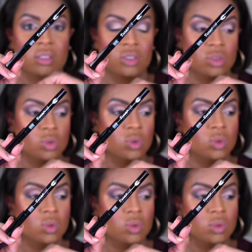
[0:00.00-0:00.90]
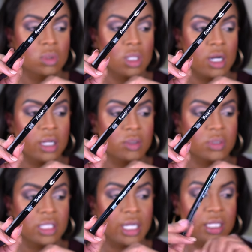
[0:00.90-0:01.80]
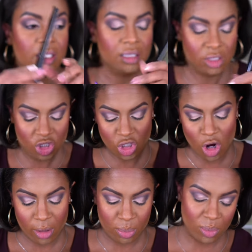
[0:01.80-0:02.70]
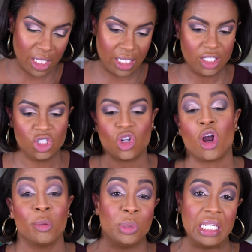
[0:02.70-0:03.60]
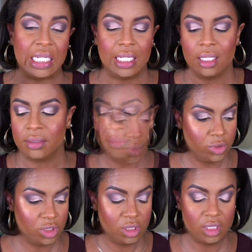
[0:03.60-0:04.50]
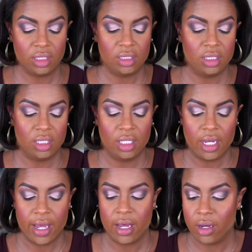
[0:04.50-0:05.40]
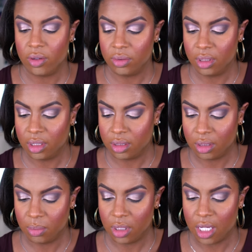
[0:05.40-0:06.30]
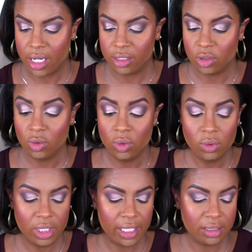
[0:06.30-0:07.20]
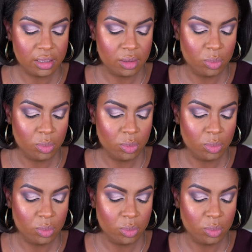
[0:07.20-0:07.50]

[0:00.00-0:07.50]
school kind of related. It's Sharpe Me, Sharpie. We're just going to see how this applies. Ooh, yes, it's a